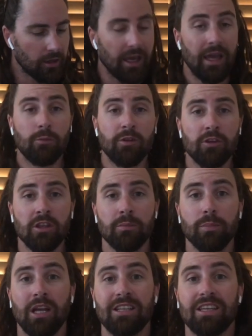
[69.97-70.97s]
And we've got the
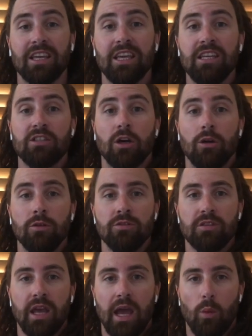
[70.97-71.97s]
blood
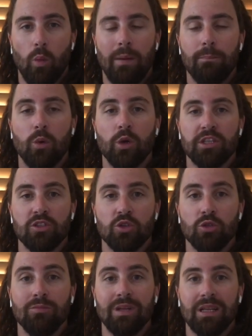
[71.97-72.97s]
ketones at 1.2
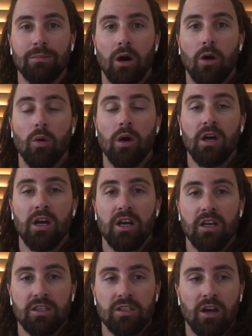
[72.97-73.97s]
millimole.
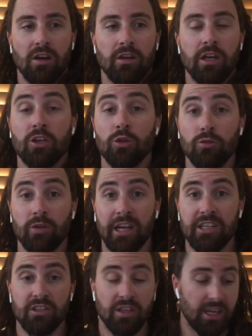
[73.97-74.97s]
So a good
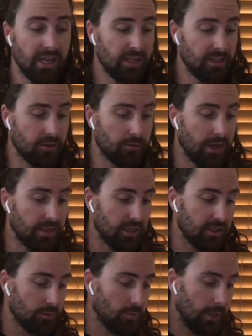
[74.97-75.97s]
range there to run
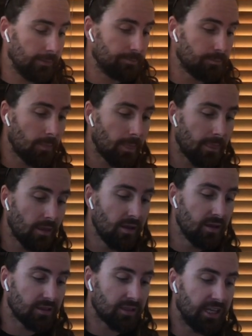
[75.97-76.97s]
this one.
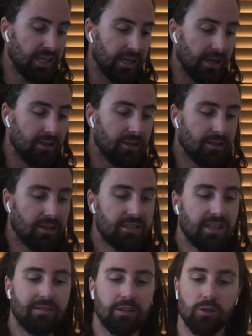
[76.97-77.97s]
Now, let's
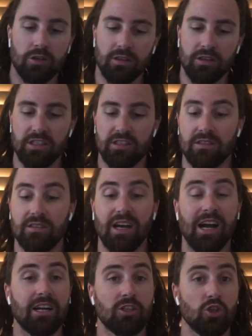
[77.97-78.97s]
have a look at this
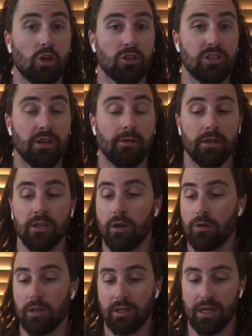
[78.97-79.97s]
dark choc cherry
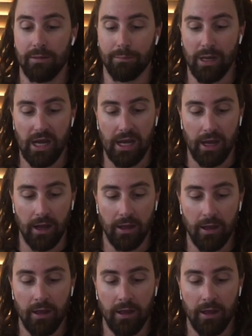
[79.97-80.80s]
coconut bar.